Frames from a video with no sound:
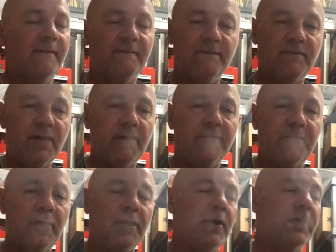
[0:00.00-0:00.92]
Very,
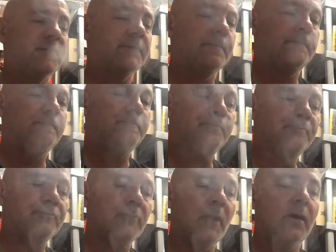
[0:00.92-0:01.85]
very nice.
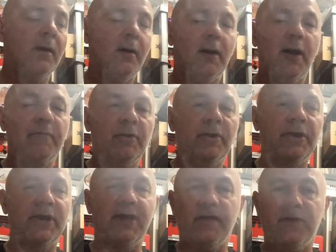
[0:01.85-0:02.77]
I've got
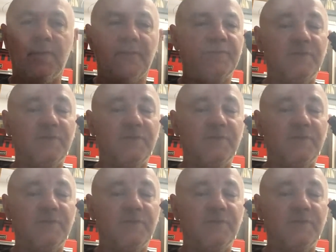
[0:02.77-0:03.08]
in here that I've